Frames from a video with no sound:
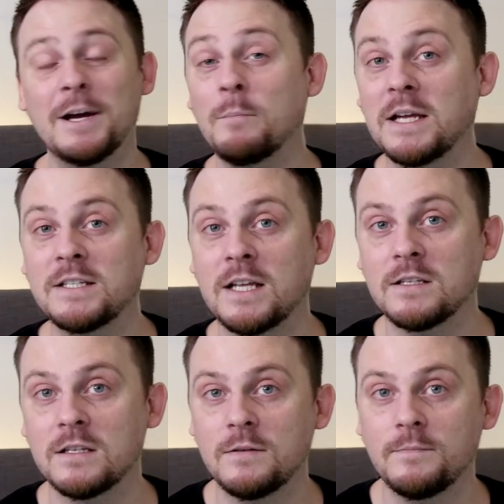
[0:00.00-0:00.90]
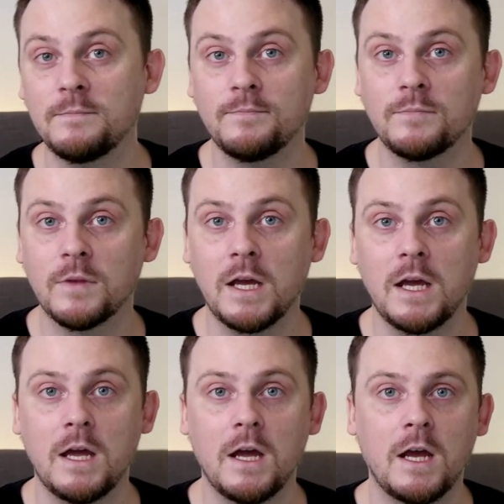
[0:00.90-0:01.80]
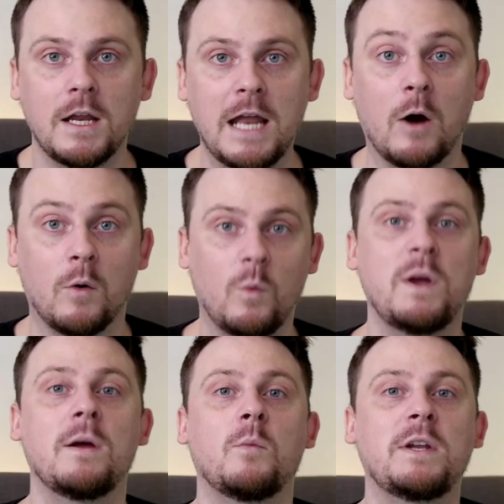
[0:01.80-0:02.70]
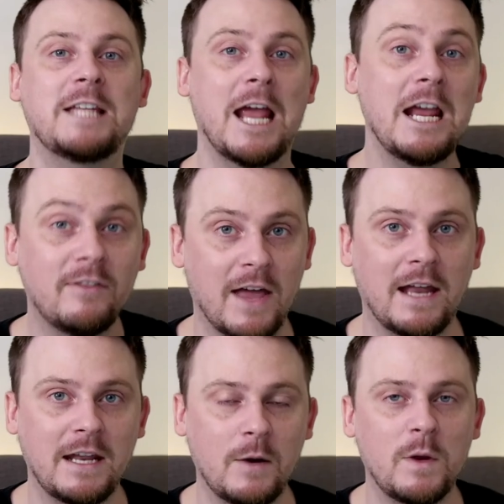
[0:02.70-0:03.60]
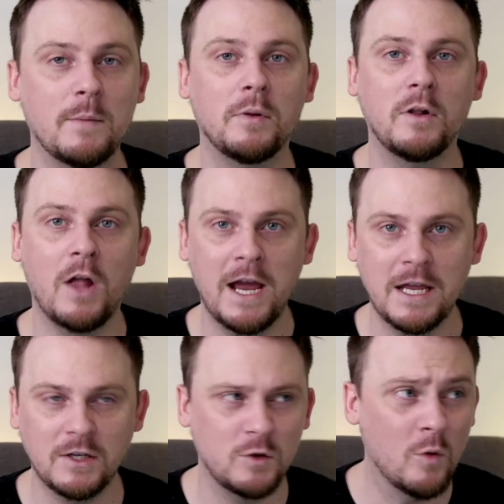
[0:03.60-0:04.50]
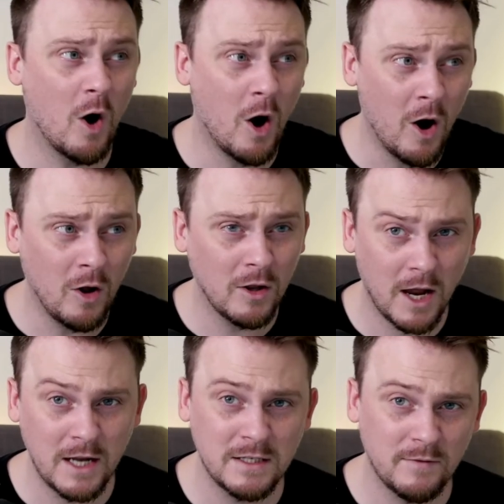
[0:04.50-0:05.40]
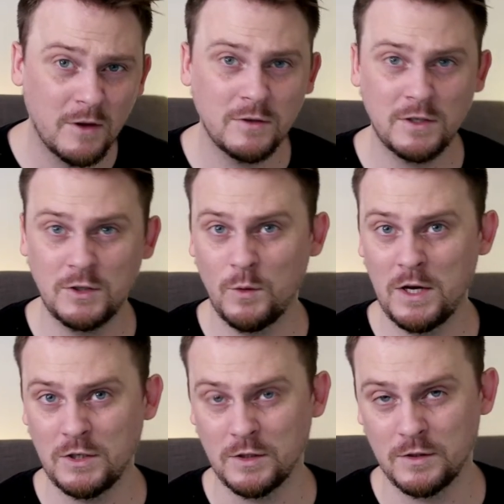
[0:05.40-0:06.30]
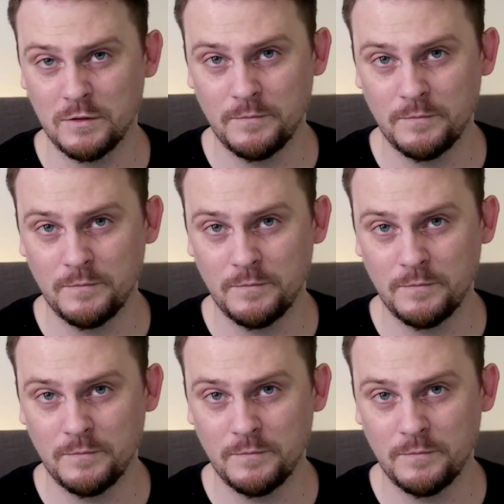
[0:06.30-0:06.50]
Makes sense. Now, we, we take that and we apply it to all kinds of other situations.